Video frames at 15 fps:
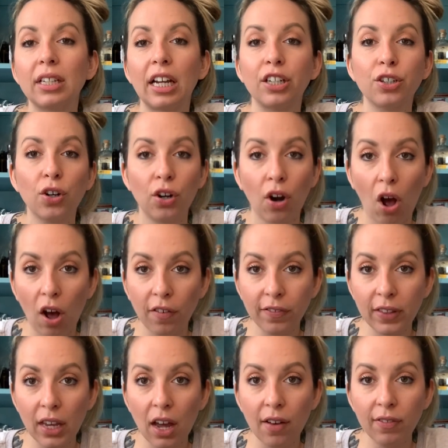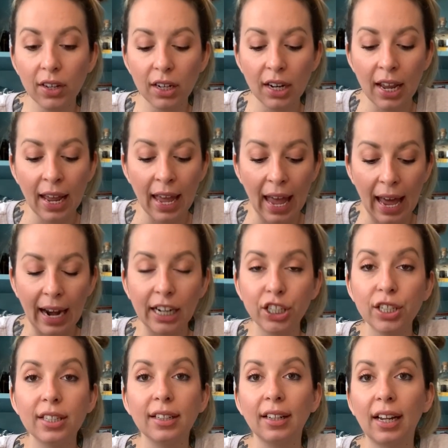I turn off the oven and I
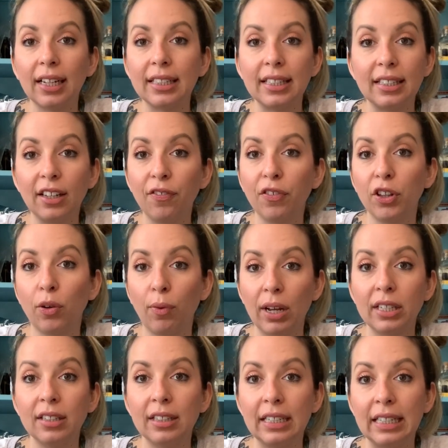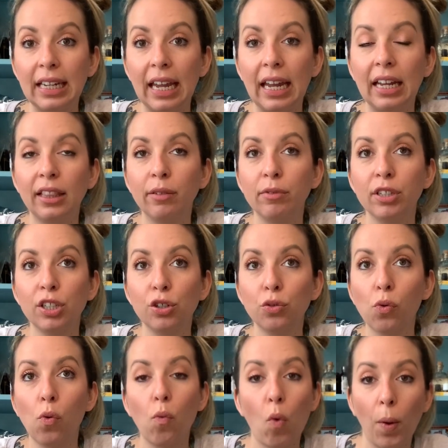just let it sit for the rest of the day in the
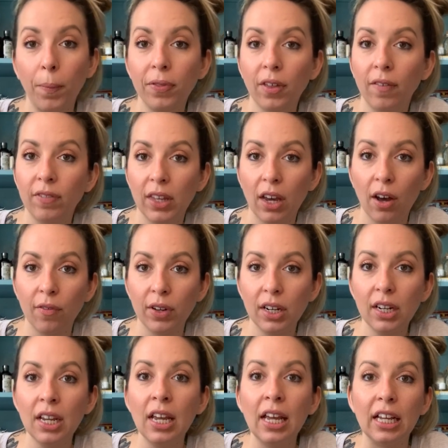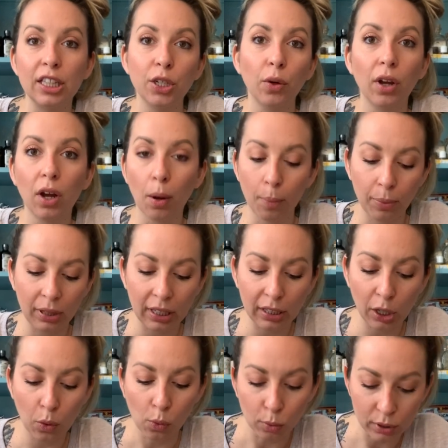residual warmth of the oven until it completely
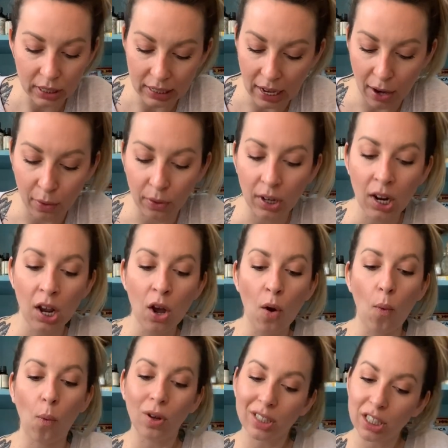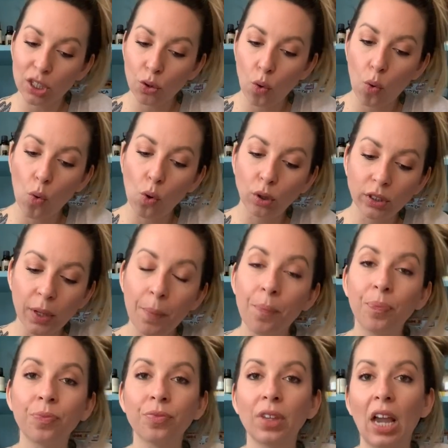cools down. Once it's cooled,
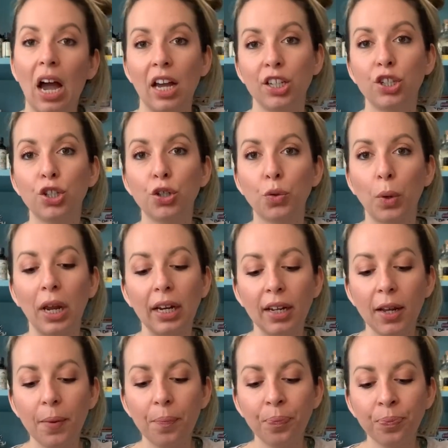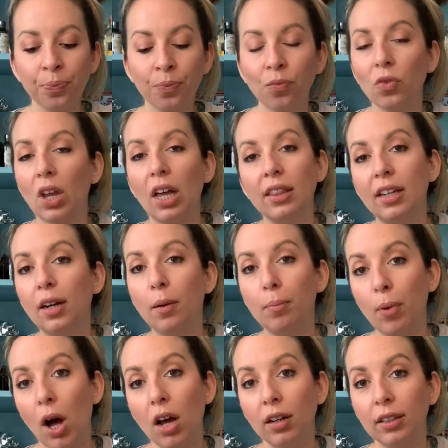I strain it and then I'll
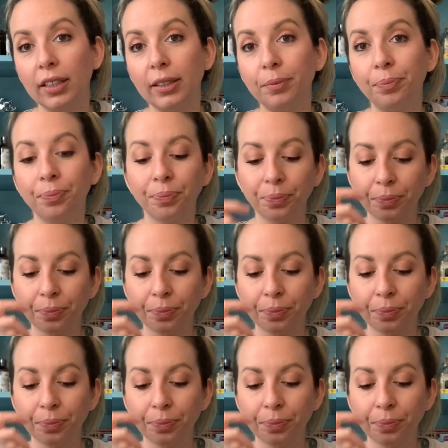bottle it.